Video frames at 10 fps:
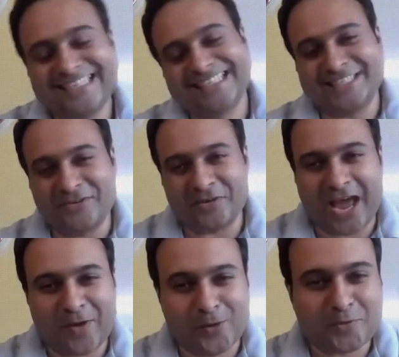So
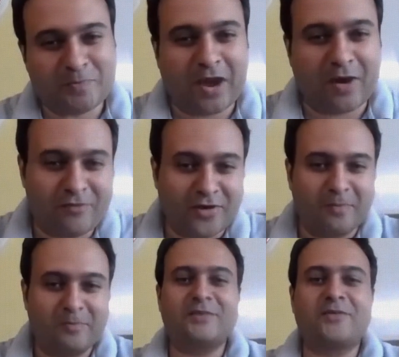I also I'm a
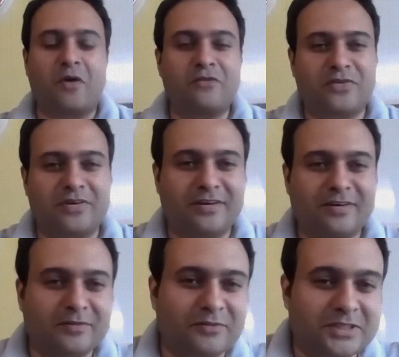firm believer of
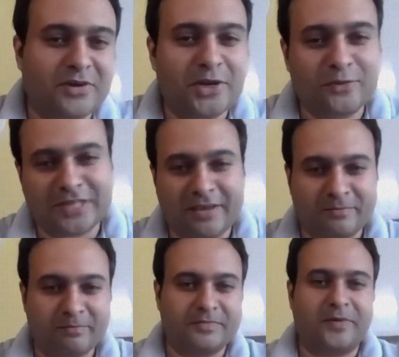the word you say,
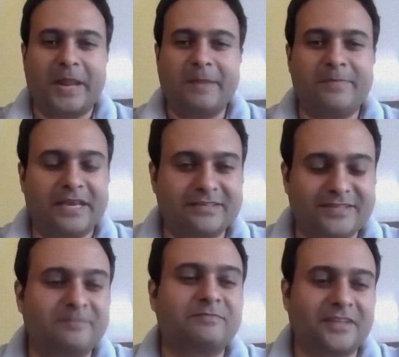dream big.
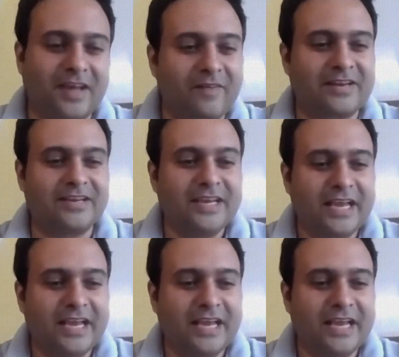So all right,